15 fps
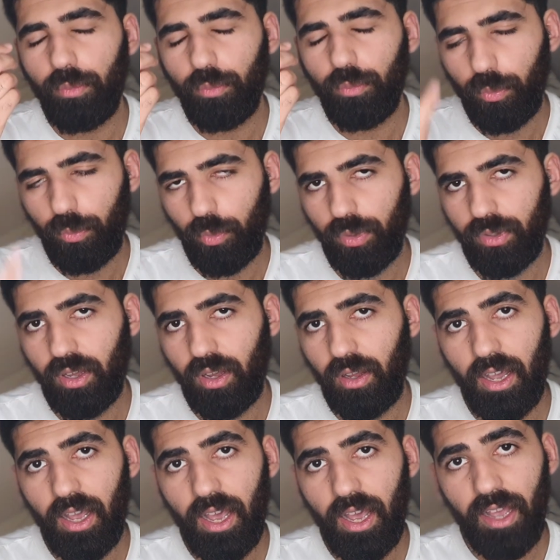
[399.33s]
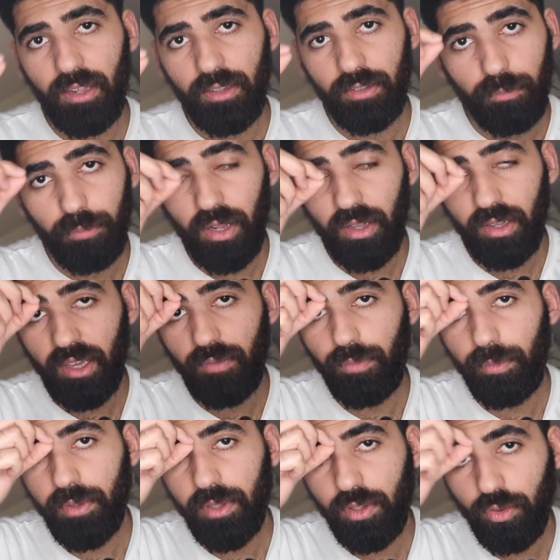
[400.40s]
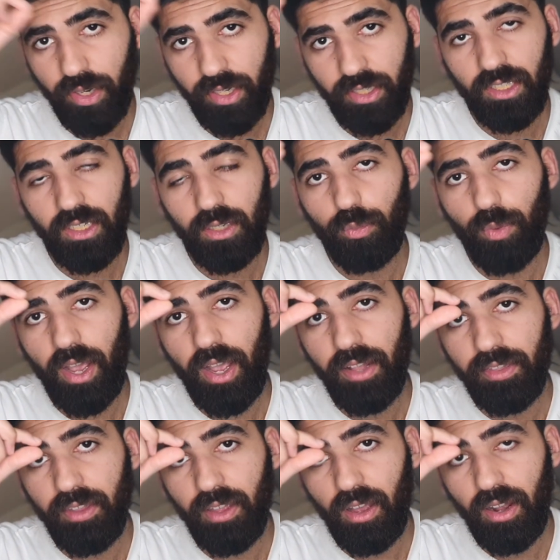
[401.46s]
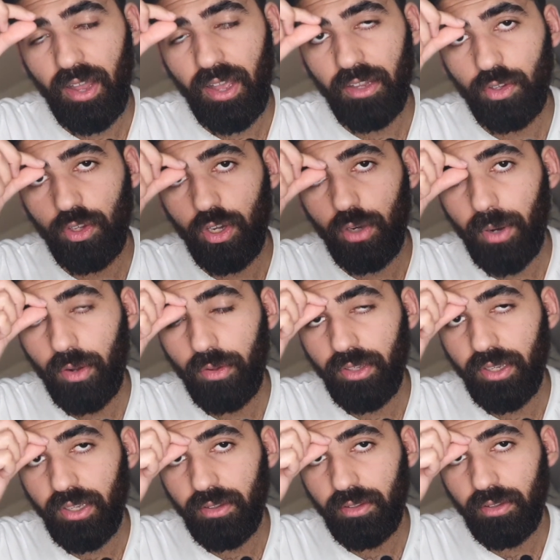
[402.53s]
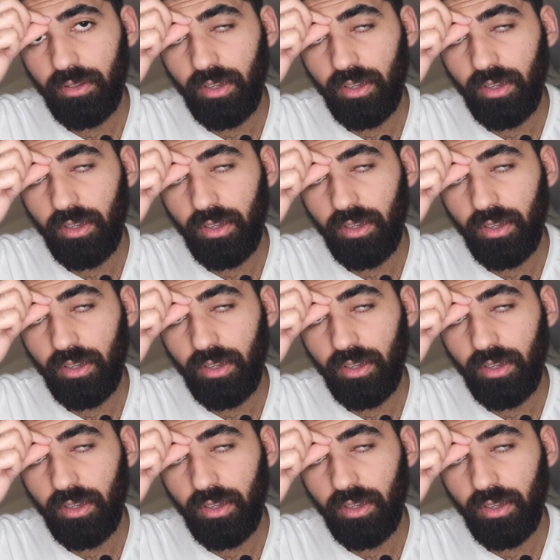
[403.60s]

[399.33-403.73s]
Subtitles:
warm water and pluck it from the direction where the like unibrow is